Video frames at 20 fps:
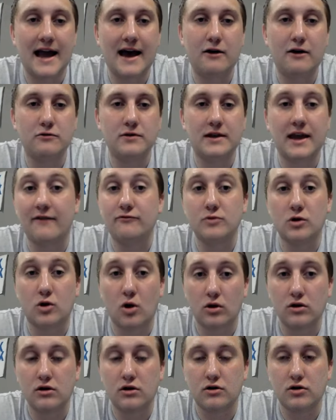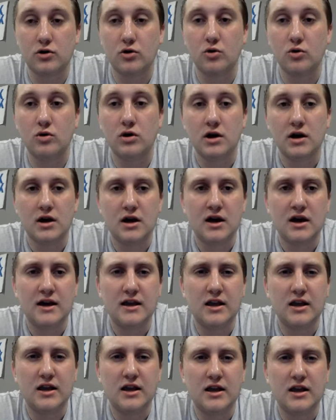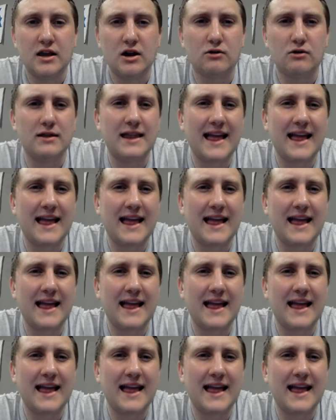You're down Kevin McCullar, who, you know,